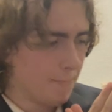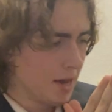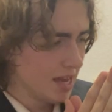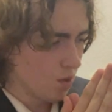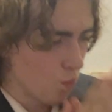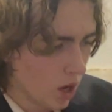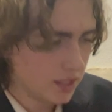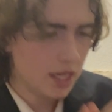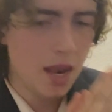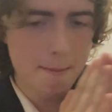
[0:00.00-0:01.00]
but it
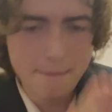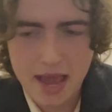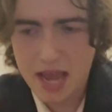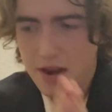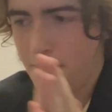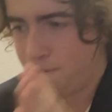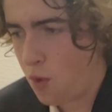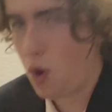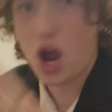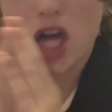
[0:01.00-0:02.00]
wasn't made
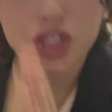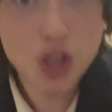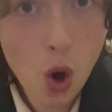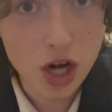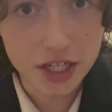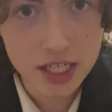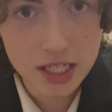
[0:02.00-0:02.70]
for a short.